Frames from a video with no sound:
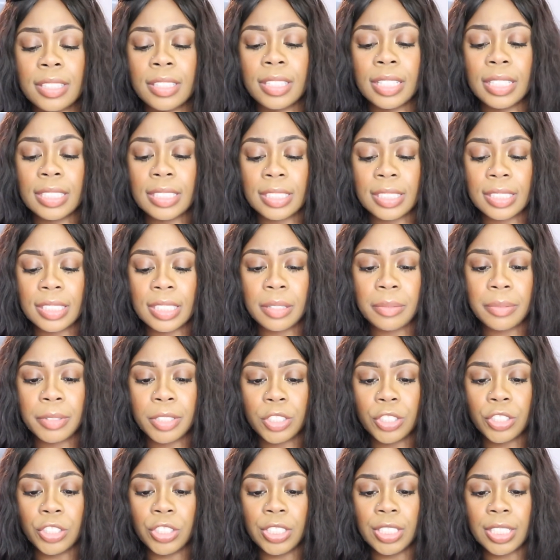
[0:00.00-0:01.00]
let's see
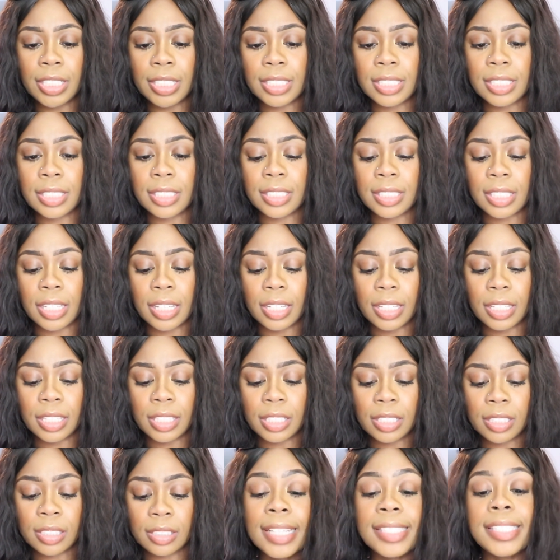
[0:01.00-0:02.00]
what genius is
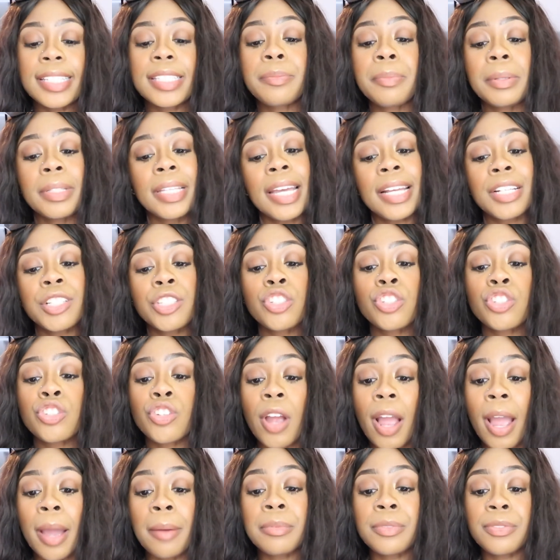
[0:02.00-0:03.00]
saying it says billie has
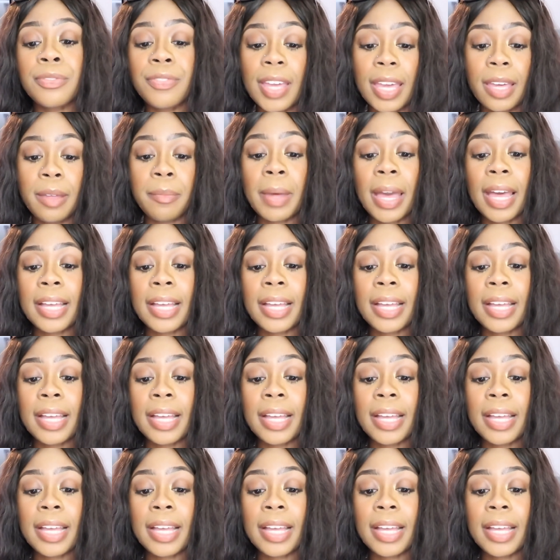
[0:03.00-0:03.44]
described fame